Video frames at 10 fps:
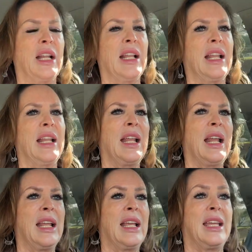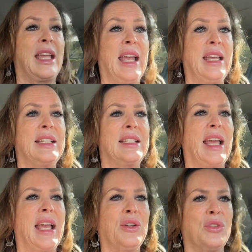And it, and it, and it gains
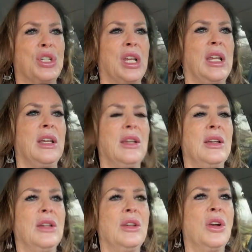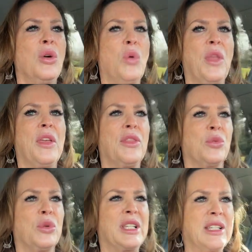energy within the
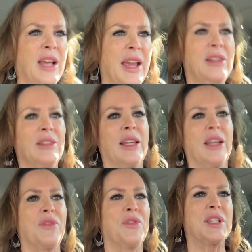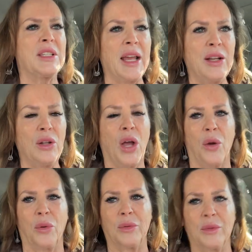recycling of the
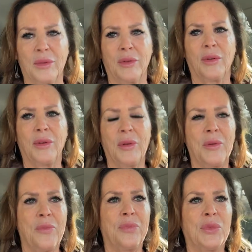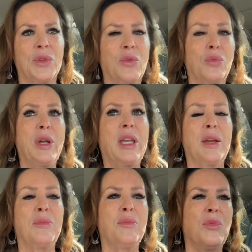cyclone
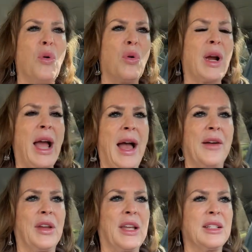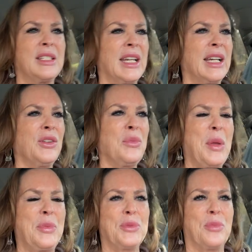wreaking more havoc and tearing
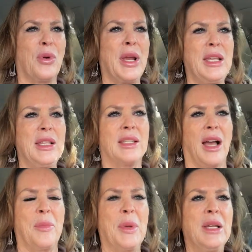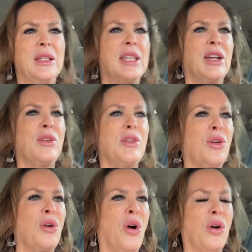people's brains up, tearing
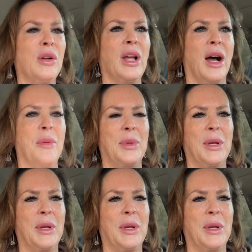their heart up.